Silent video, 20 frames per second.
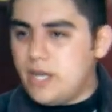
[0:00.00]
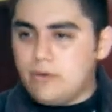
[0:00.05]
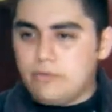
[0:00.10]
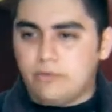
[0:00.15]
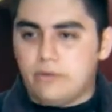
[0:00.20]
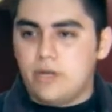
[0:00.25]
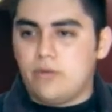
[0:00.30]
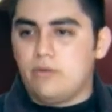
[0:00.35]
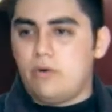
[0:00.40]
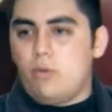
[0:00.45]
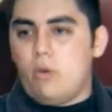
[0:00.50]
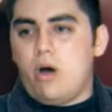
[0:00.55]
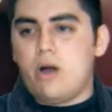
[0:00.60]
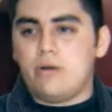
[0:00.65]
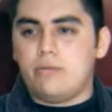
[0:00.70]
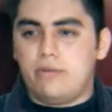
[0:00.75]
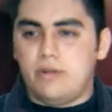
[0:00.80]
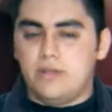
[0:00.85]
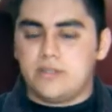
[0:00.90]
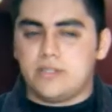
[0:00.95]
front of a
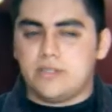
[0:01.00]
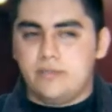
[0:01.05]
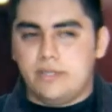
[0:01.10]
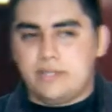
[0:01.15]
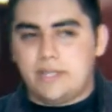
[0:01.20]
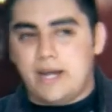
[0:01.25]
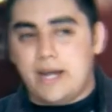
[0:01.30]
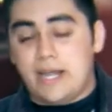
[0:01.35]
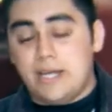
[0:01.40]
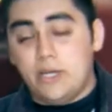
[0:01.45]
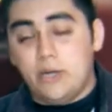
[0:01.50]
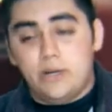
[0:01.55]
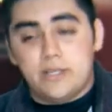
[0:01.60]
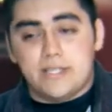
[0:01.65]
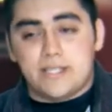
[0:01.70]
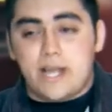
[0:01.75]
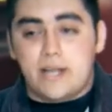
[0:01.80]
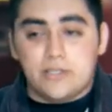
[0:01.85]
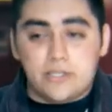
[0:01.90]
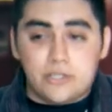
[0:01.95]
waterfall and stuff like that. And I know it
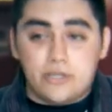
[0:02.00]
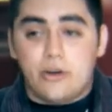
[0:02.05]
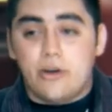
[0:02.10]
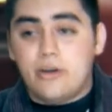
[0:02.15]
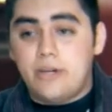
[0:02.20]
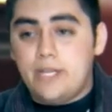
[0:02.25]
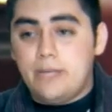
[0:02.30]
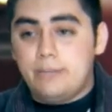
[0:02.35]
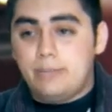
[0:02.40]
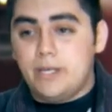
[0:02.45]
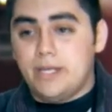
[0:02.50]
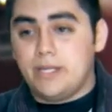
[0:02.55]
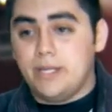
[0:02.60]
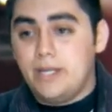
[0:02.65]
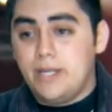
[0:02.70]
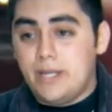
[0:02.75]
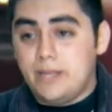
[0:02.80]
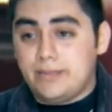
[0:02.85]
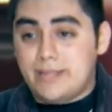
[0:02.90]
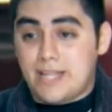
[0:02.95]
sounds nerdy, but
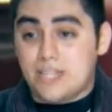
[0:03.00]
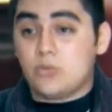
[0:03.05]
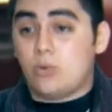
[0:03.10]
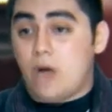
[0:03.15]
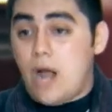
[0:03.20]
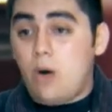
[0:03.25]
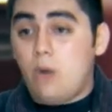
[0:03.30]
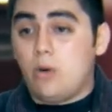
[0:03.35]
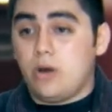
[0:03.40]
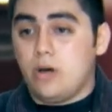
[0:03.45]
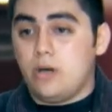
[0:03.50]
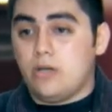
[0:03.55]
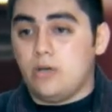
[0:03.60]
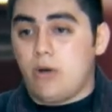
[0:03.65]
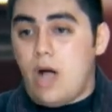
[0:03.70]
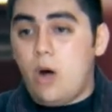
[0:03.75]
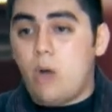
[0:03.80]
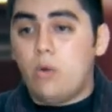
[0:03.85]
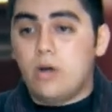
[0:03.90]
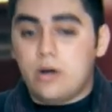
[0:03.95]
that's what I wanted to
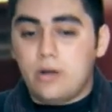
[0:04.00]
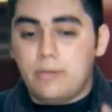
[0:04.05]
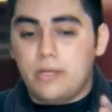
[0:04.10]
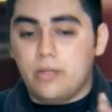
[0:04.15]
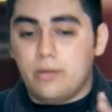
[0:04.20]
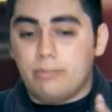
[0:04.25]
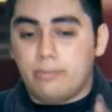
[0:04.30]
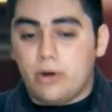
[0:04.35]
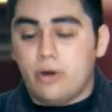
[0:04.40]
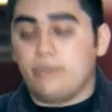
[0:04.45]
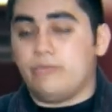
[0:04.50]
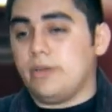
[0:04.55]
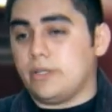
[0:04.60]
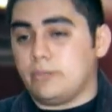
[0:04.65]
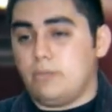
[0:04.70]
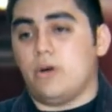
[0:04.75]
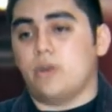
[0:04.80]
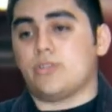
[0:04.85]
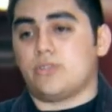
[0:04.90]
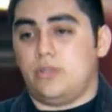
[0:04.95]
do. I wanted to be the perfect
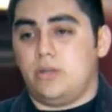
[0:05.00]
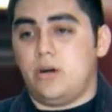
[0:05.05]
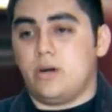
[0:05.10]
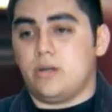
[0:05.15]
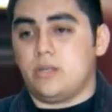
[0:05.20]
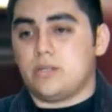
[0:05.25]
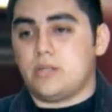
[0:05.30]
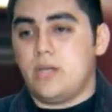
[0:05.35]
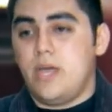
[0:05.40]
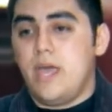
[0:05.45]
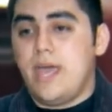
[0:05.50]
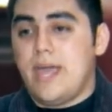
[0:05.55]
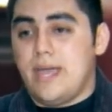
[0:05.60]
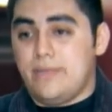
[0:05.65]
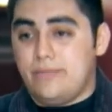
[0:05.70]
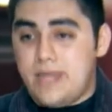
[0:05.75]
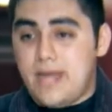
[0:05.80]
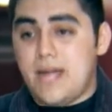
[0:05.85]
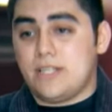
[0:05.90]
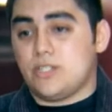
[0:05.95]
martial artist.
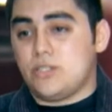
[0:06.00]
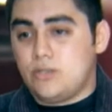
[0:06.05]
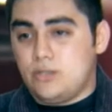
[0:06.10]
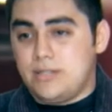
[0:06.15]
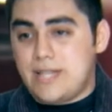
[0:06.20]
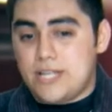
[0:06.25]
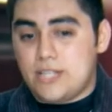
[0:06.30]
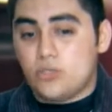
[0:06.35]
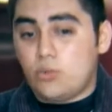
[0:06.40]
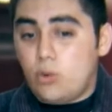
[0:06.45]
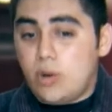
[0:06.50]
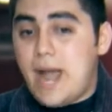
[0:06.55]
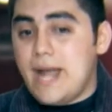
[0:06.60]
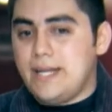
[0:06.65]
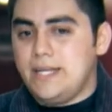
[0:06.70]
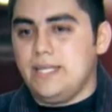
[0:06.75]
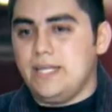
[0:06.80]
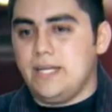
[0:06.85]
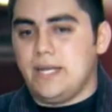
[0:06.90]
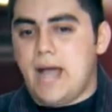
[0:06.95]
And that's what I
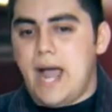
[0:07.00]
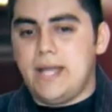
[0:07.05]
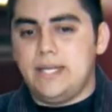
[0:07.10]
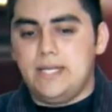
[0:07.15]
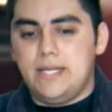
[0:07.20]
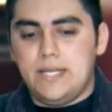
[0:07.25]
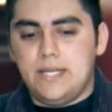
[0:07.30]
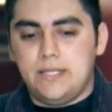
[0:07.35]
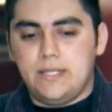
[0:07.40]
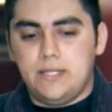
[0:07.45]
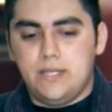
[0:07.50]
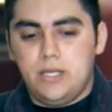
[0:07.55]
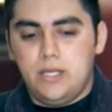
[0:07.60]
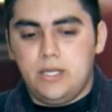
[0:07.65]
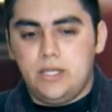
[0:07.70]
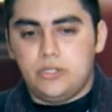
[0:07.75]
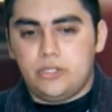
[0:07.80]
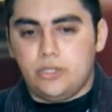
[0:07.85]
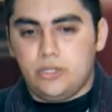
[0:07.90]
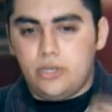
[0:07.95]
needed. I needed
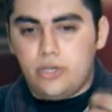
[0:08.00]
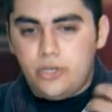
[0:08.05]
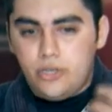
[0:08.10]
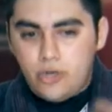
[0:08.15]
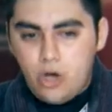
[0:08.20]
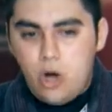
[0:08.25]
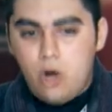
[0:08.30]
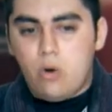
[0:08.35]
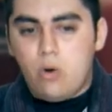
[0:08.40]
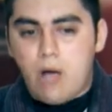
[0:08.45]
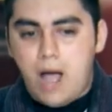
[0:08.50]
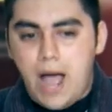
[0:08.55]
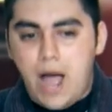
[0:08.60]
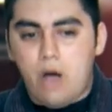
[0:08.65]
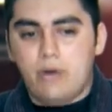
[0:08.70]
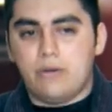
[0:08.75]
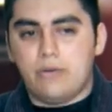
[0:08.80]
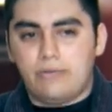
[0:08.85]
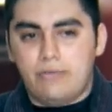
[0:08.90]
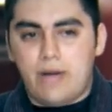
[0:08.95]
to know
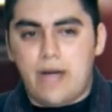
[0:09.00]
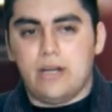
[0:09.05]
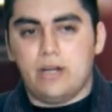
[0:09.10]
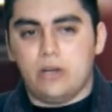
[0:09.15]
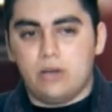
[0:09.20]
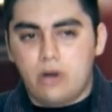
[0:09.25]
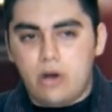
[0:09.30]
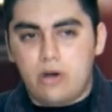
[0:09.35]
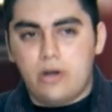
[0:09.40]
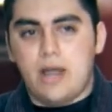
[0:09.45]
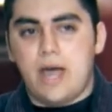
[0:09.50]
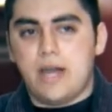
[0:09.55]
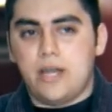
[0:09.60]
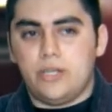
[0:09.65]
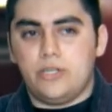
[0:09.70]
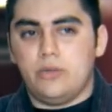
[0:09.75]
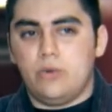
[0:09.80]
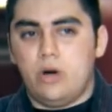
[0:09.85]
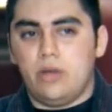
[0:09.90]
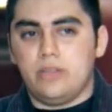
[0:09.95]
how to fight, learn how to
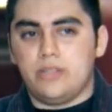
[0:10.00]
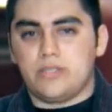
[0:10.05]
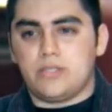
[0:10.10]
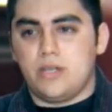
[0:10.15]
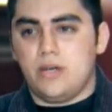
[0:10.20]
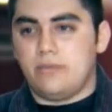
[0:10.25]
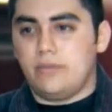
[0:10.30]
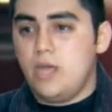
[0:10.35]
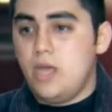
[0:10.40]
do all this stuff,